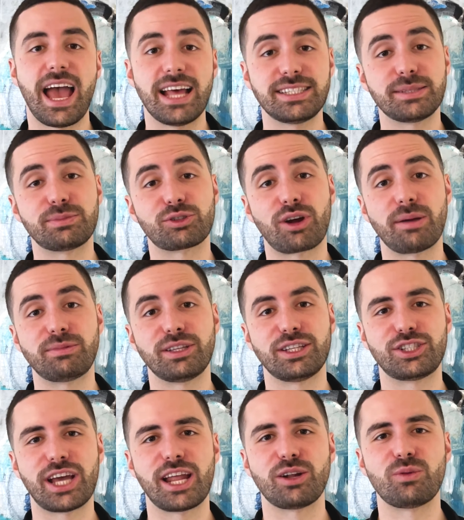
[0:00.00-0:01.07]
and subscribe to the
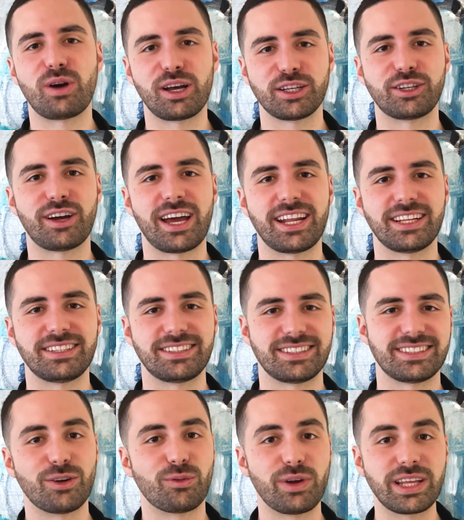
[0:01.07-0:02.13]
channel while you're at it.
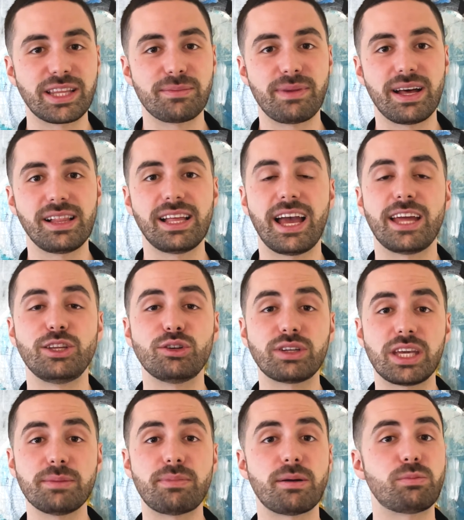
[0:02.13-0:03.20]
Ring the bell and you'll
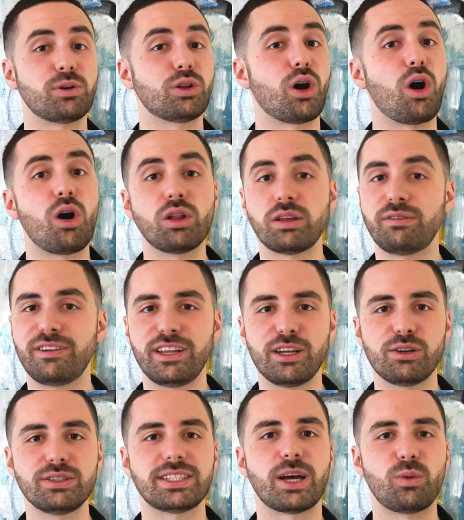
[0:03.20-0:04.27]
keep up with all the
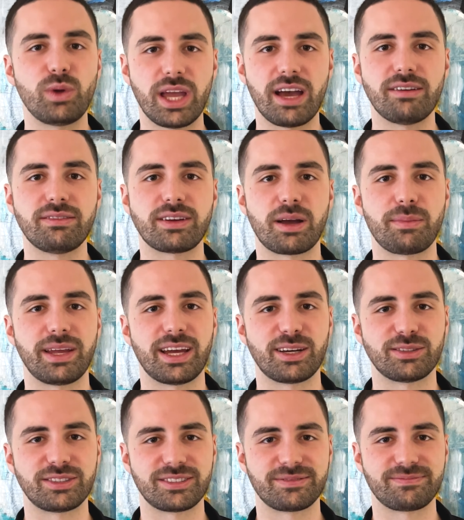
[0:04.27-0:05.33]
videos that we have coming out.